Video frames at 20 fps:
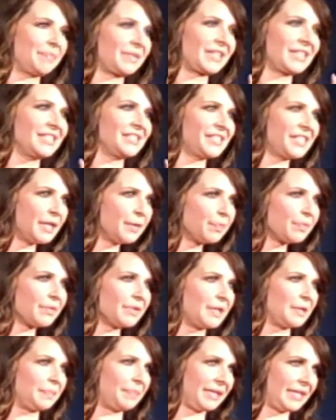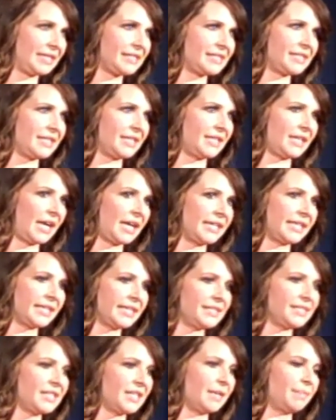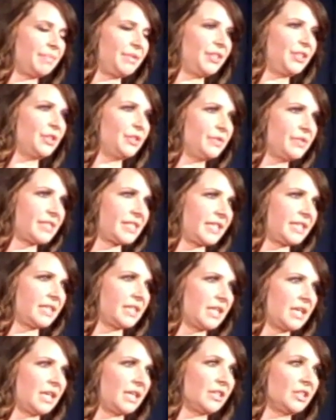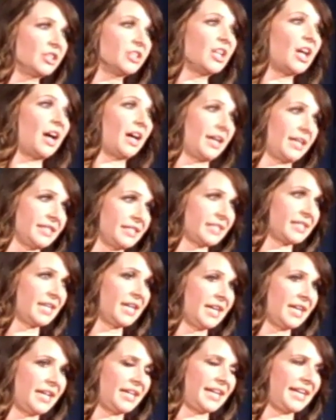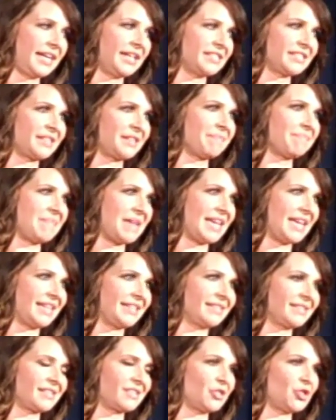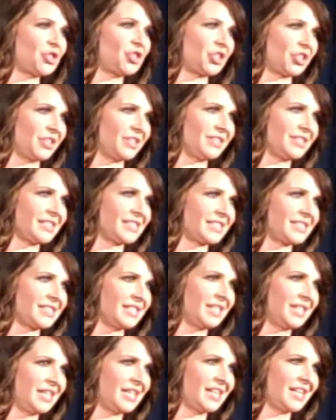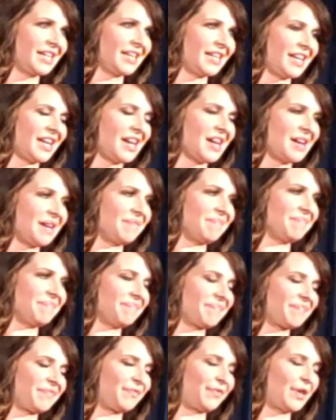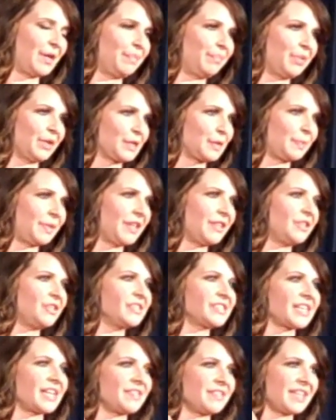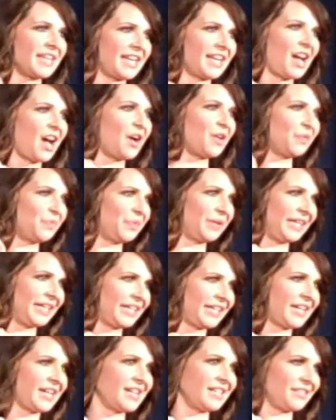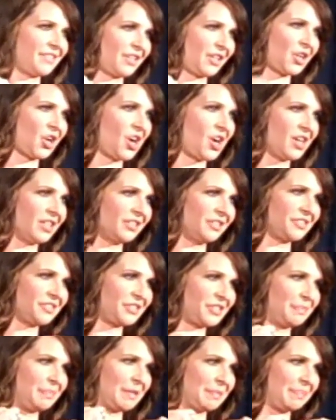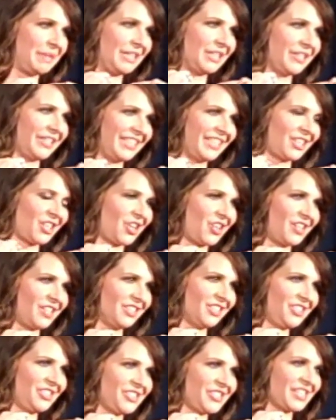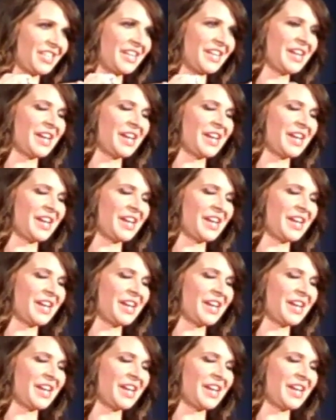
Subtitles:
contemporary piece that I end up using a lot is the men's shirts from Brooks Brothers, and then I'll recut the collars to be period collars.